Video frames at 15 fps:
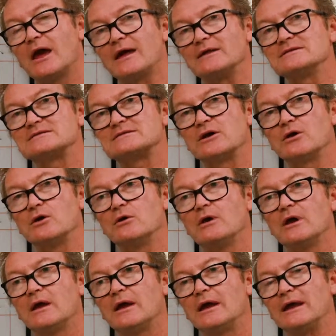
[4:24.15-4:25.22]
and
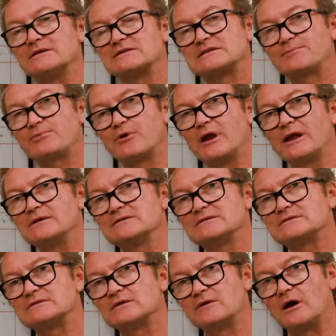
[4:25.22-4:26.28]
so it
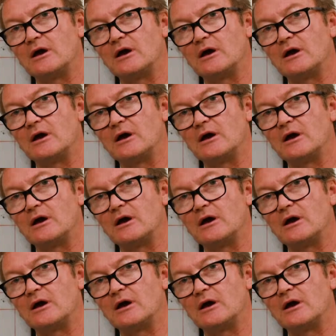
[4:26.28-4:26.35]
spreads